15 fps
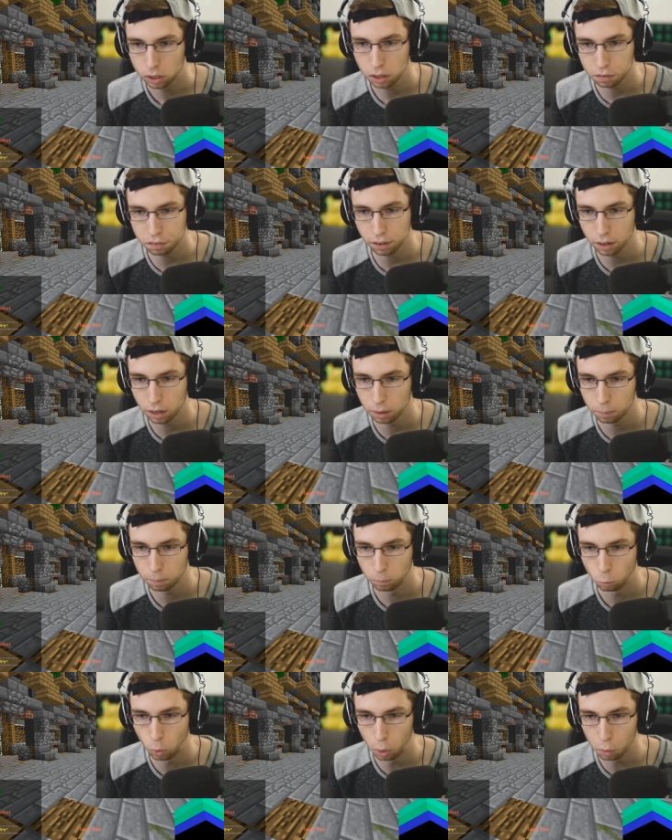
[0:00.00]
Because,
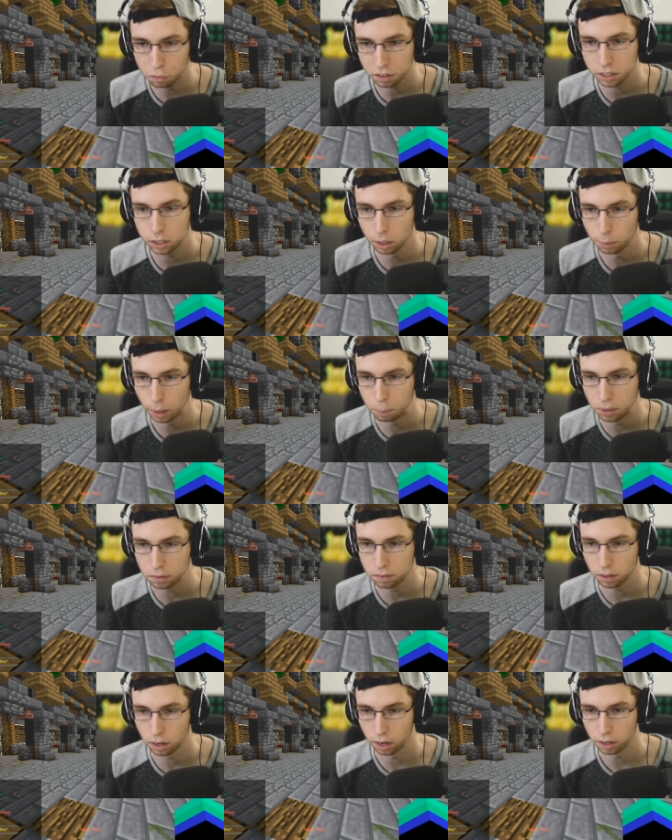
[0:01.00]
um, what was it? Killed by
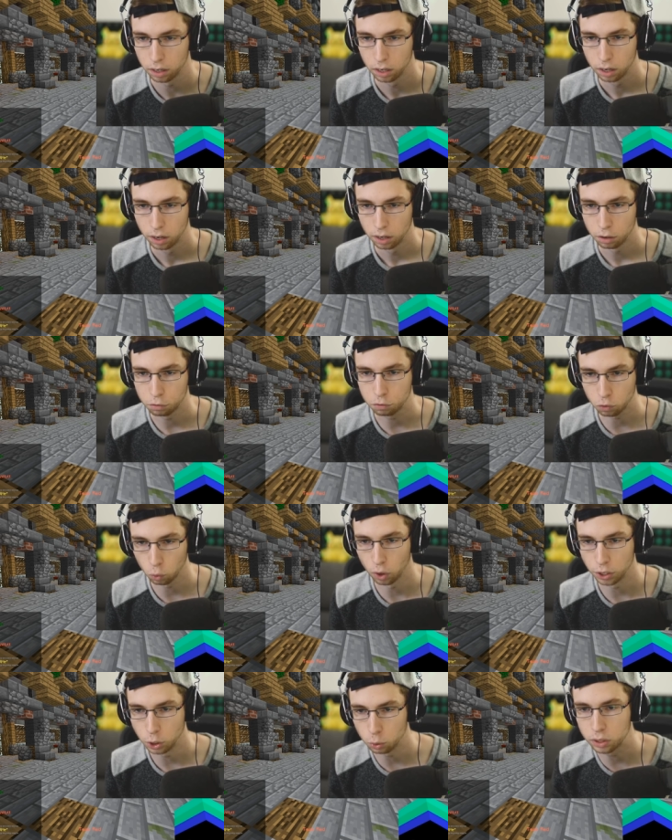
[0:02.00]
PeteZahHutt.
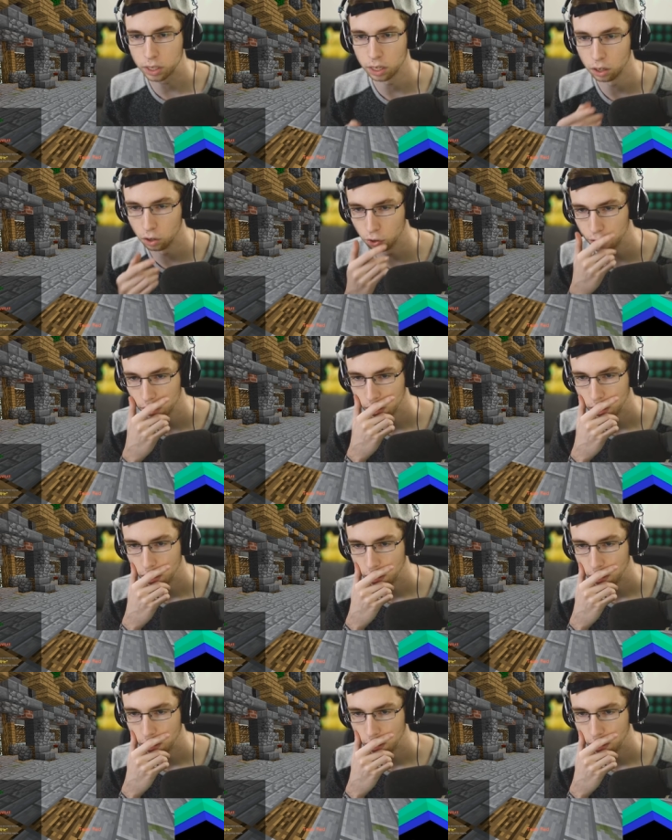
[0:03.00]
Destroyed. You killed.